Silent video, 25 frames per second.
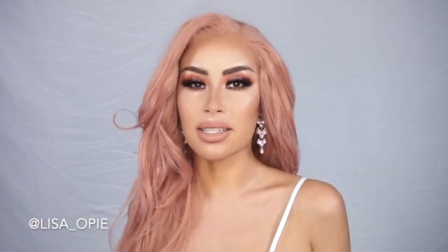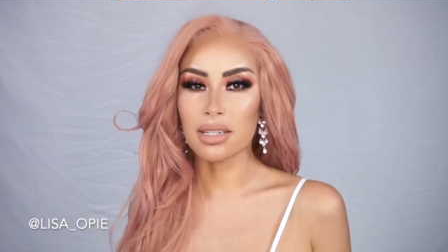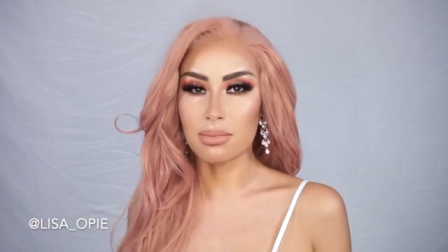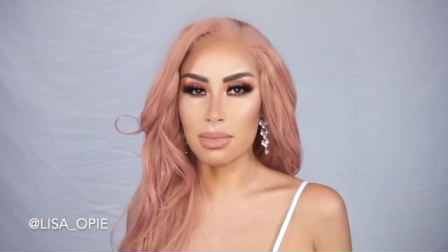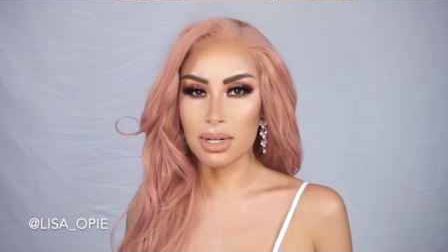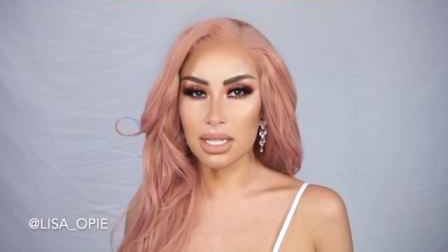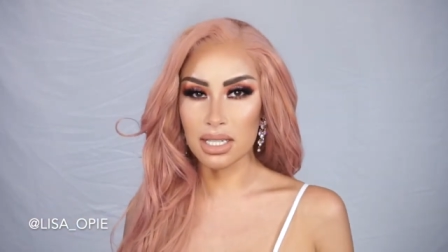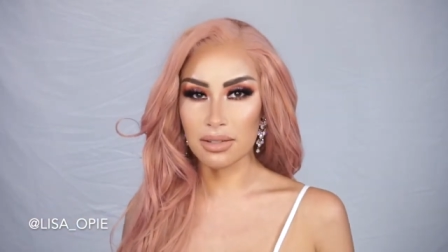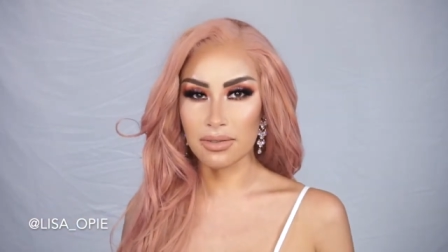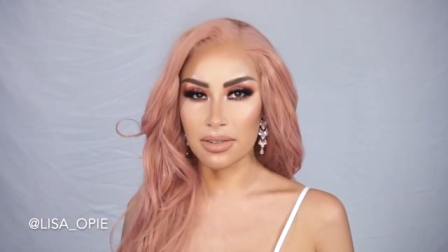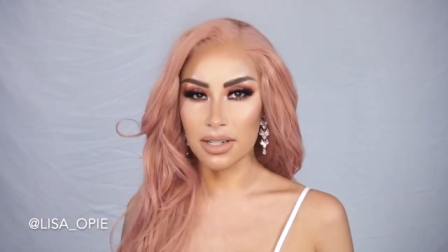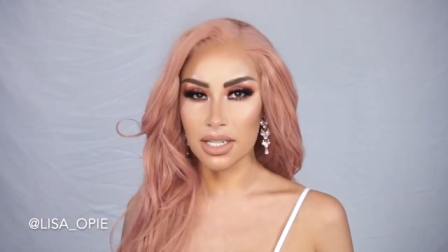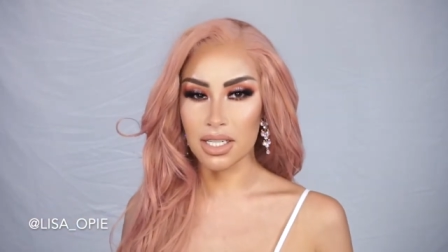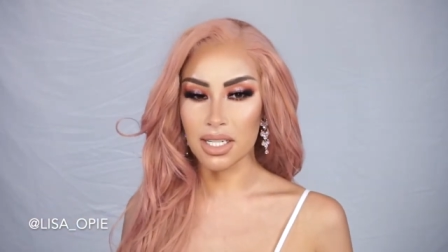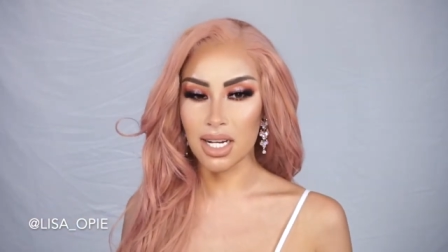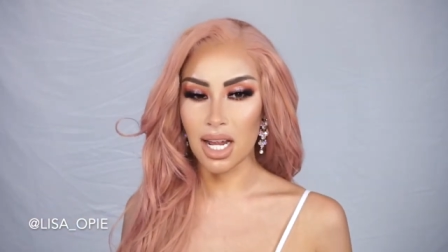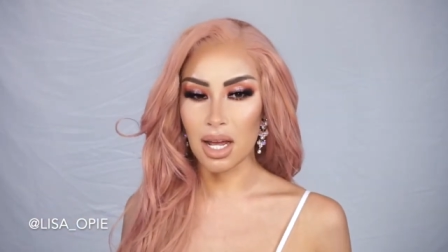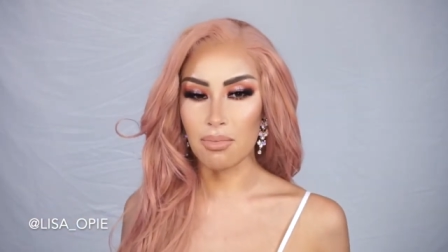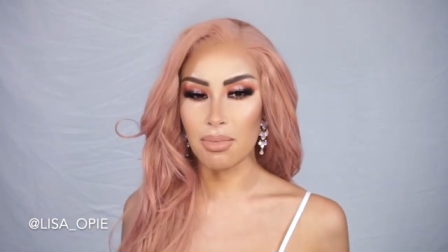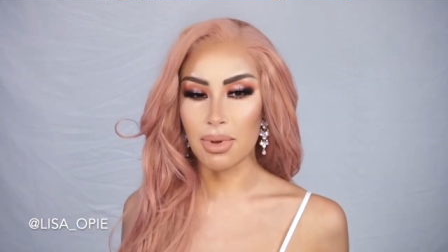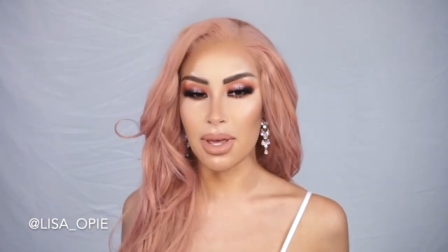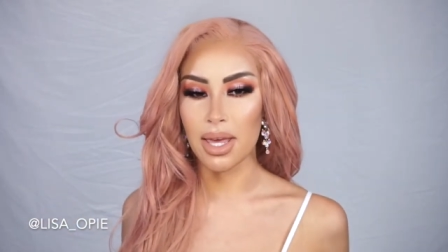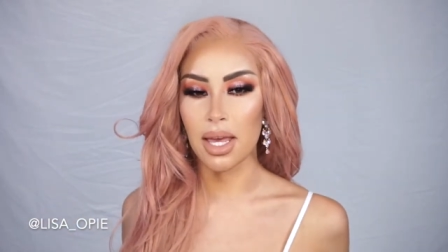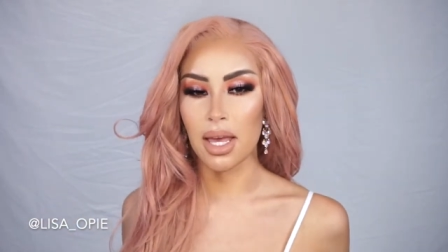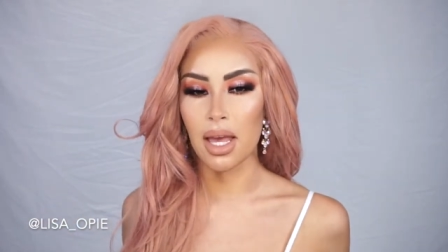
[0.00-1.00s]
so much for
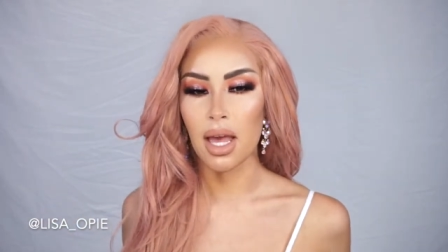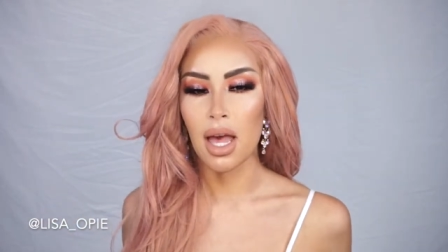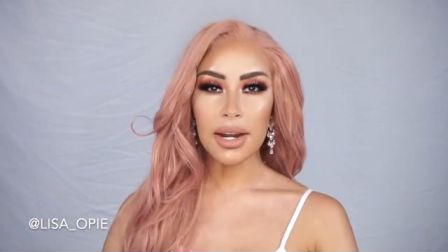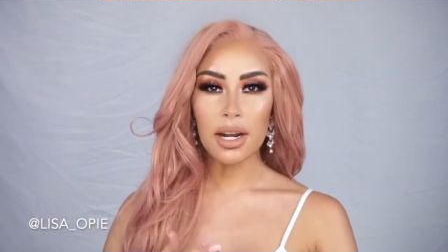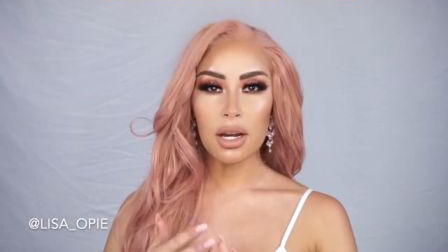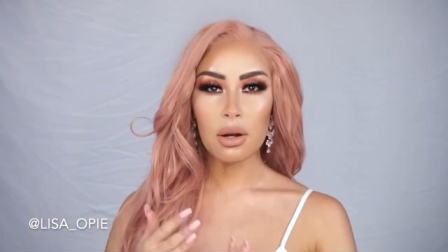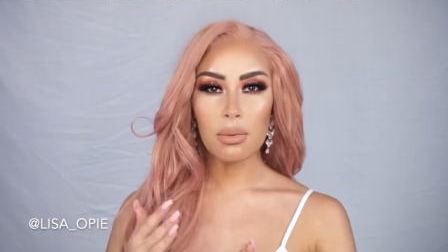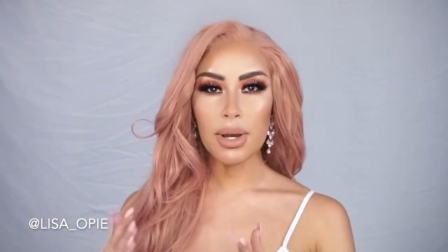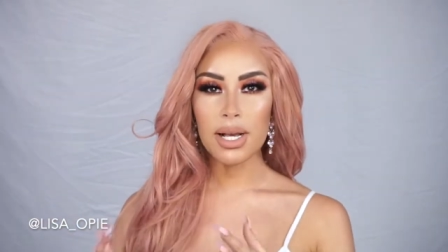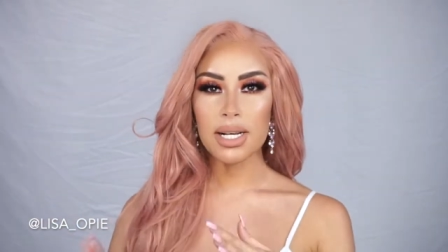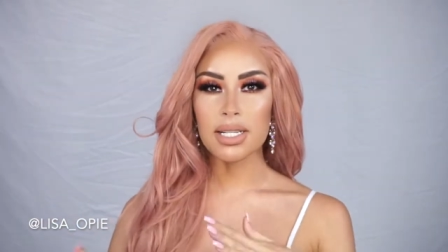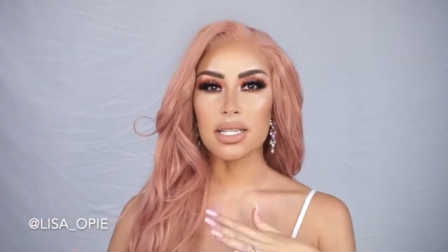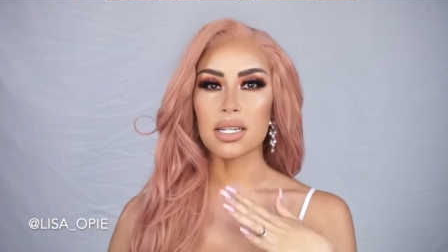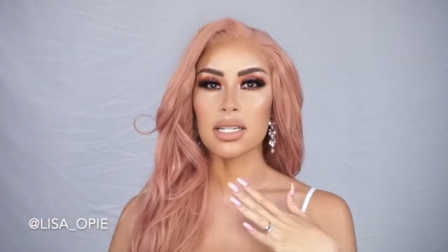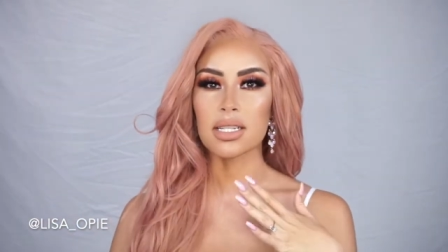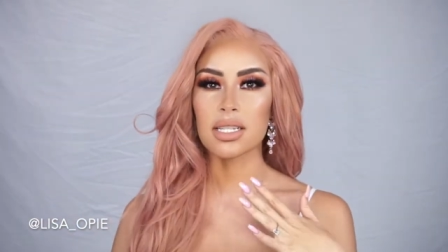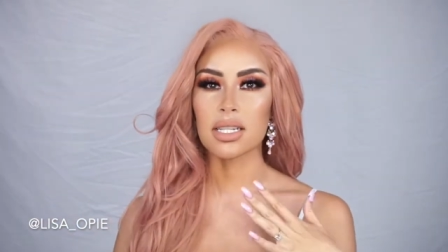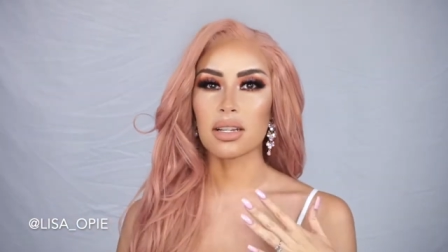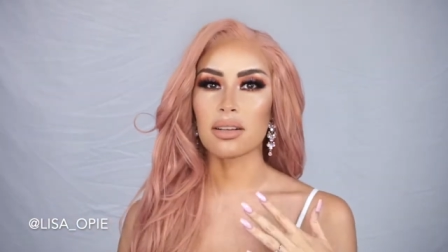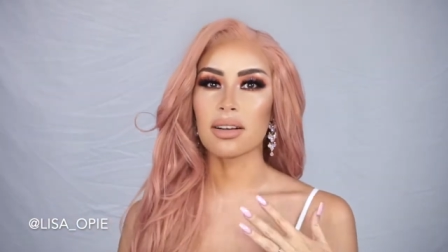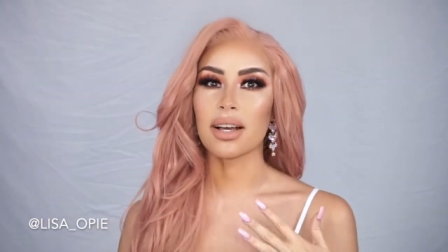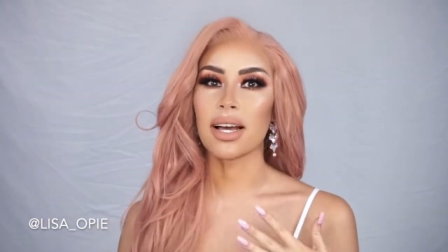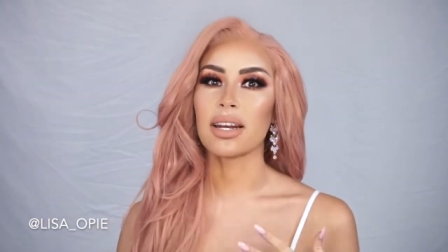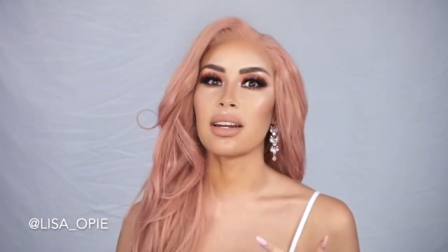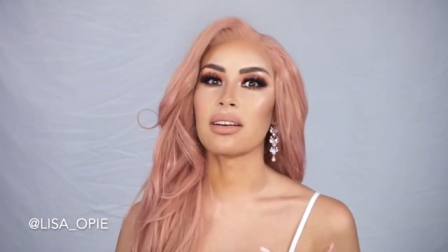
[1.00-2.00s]
shopping. I know wigs are
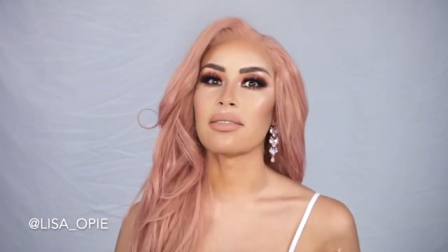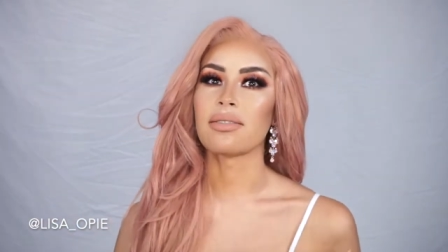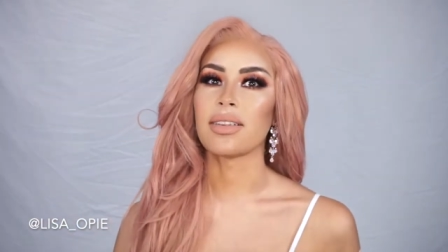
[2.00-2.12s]
still kind